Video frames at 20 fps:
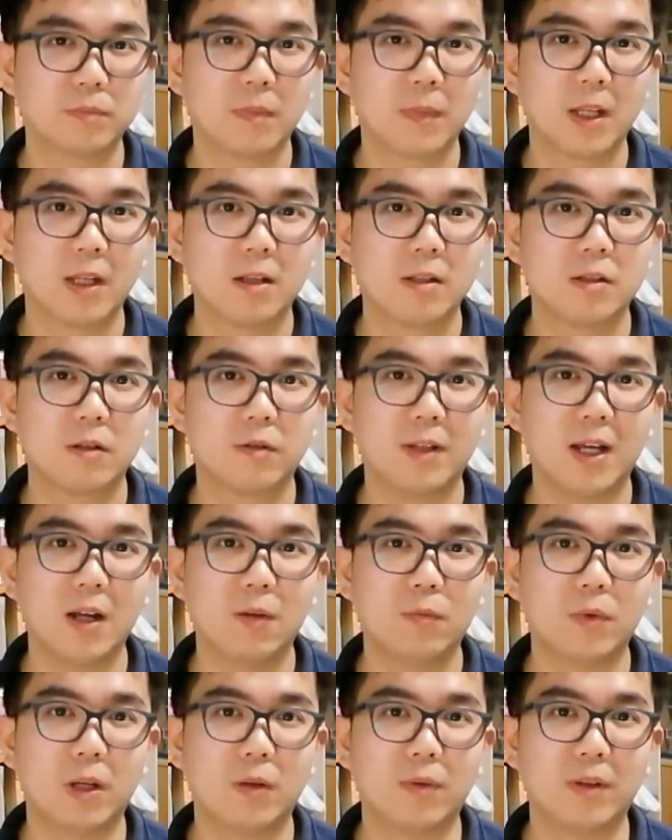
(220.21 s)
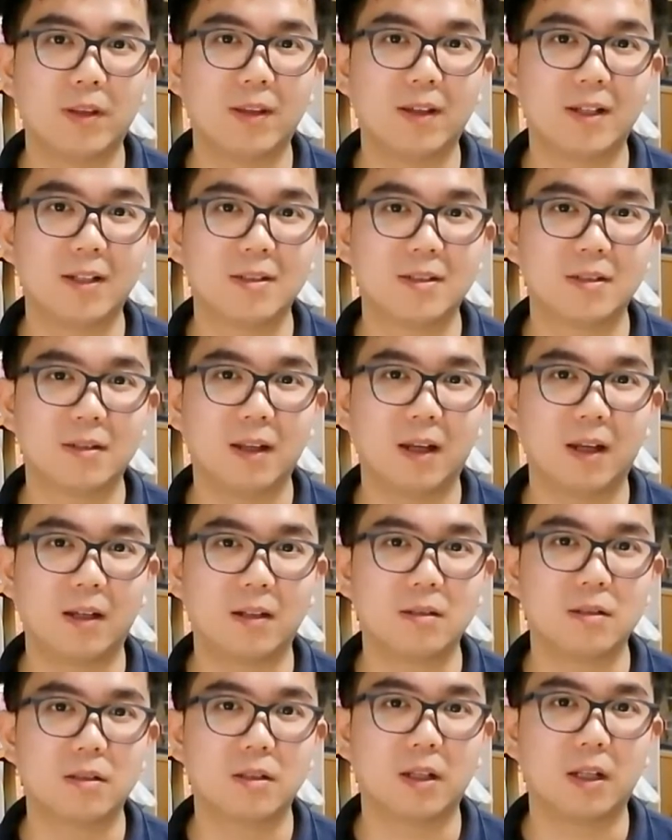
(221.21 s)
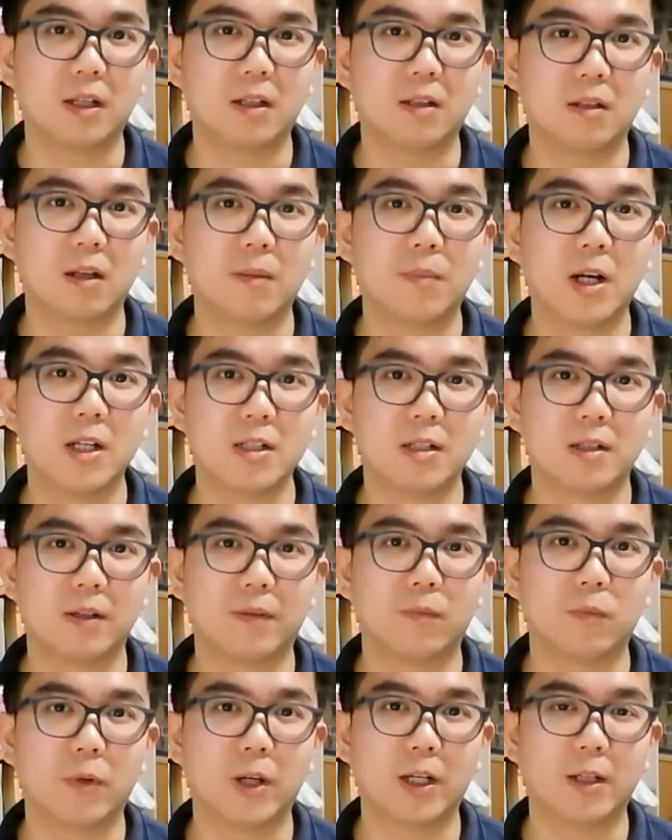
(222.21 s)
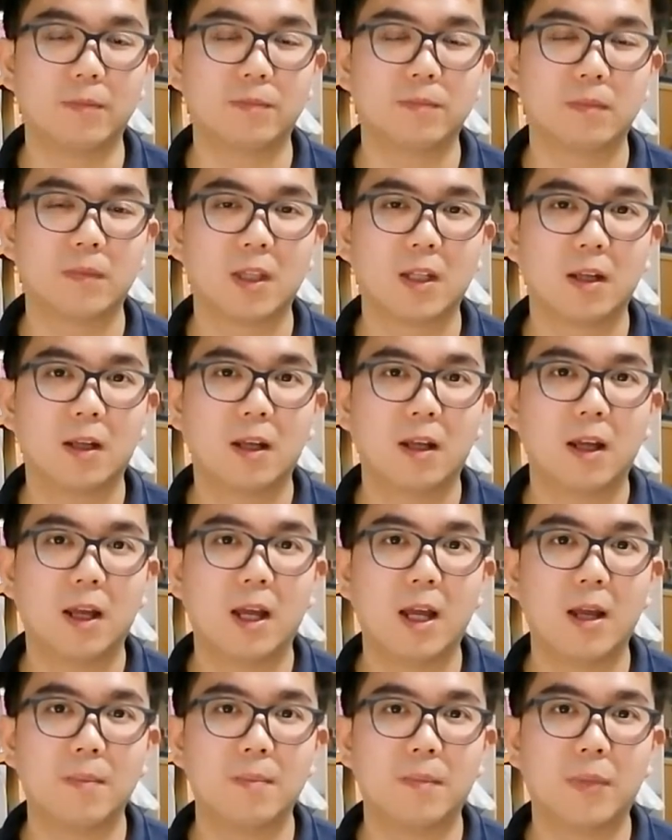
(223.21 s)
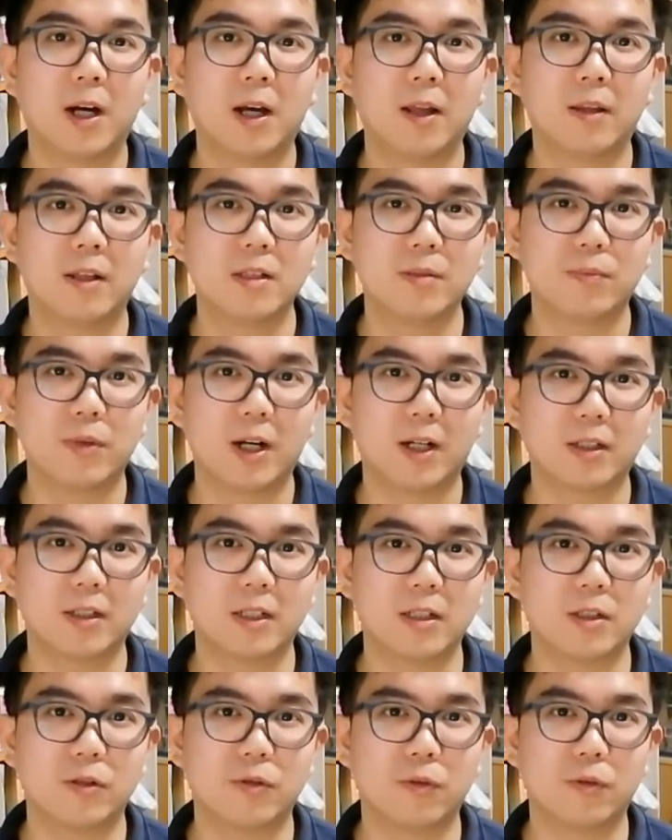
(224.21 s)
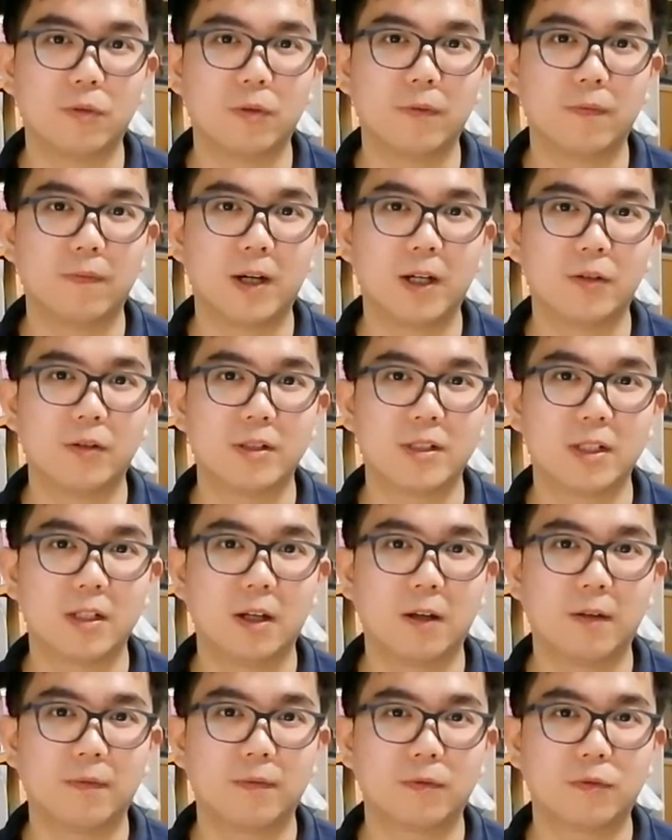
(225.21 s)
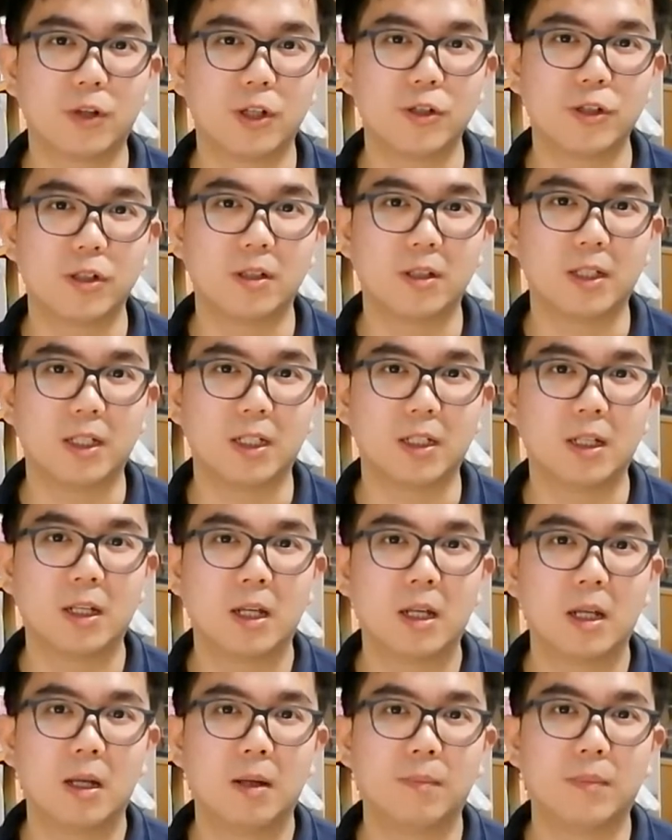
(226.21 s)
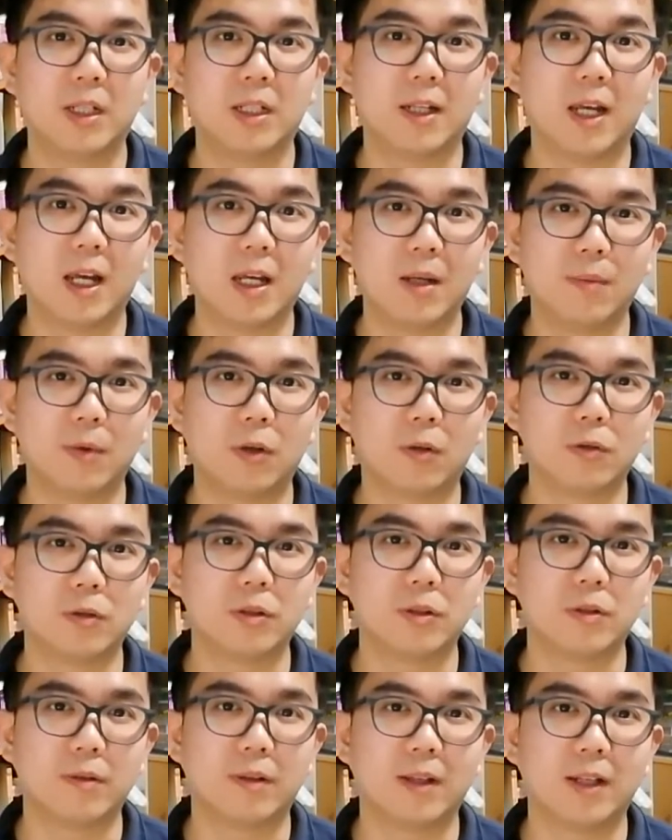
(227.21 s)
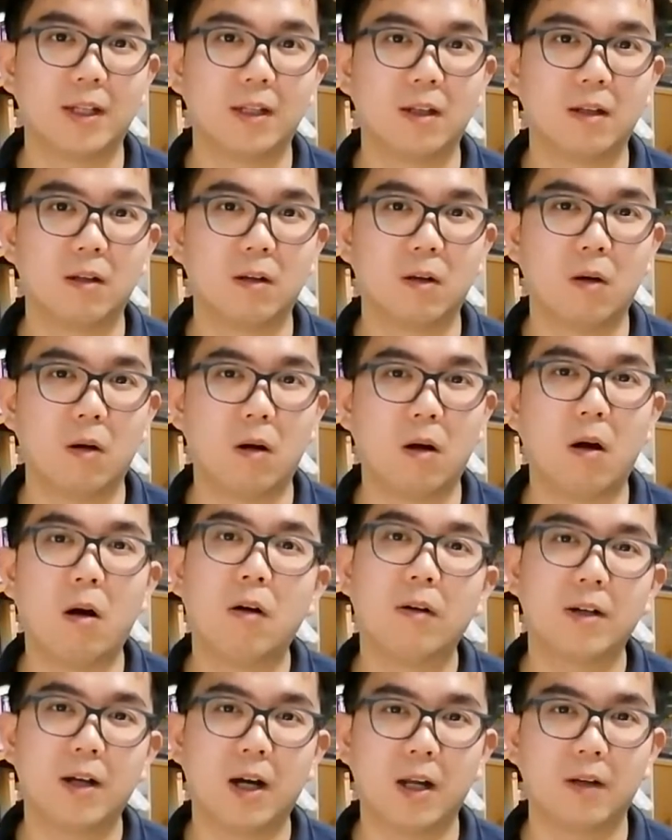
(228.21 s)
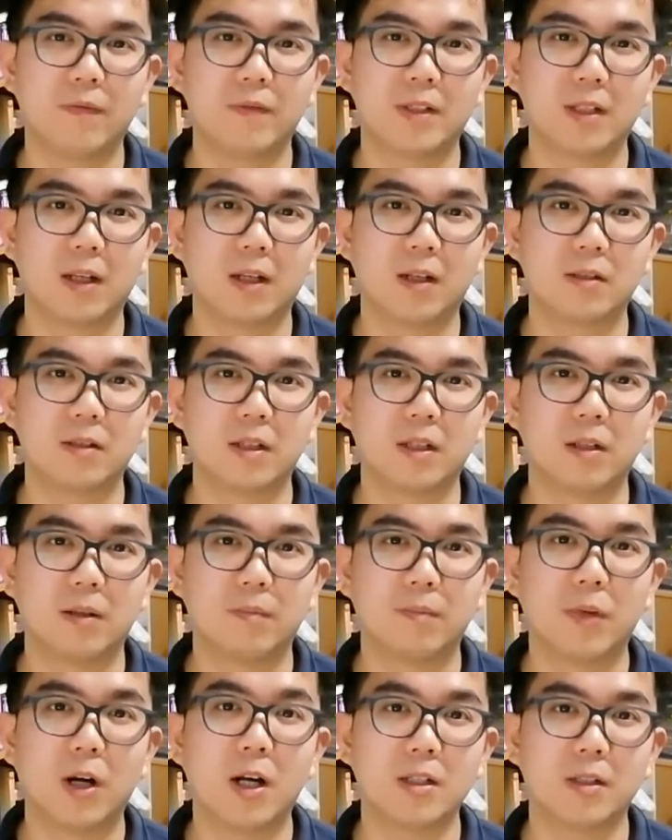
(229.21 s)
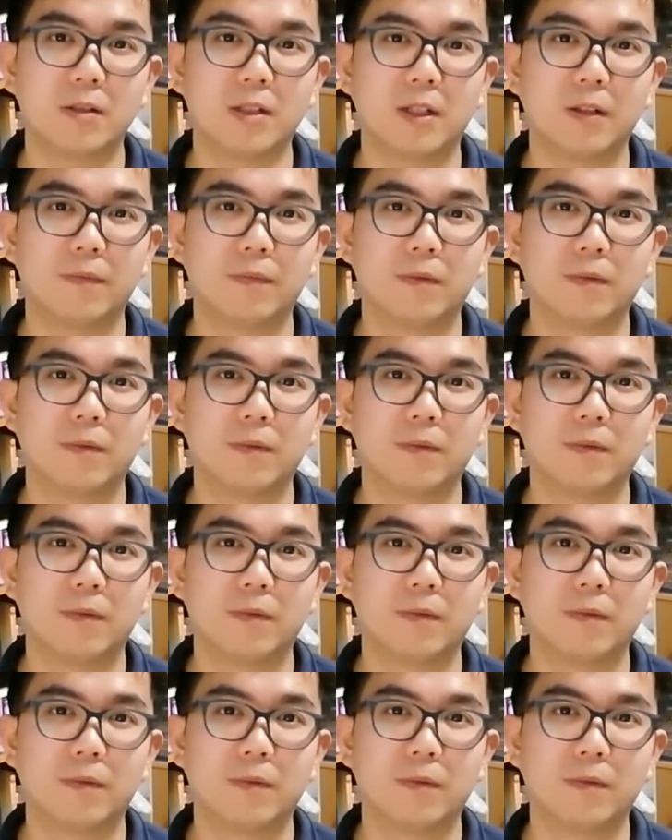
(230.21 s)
So that way, with these things in a positive way. And by this practice, you will find yourself gradually being able to see all kinds of things in a positive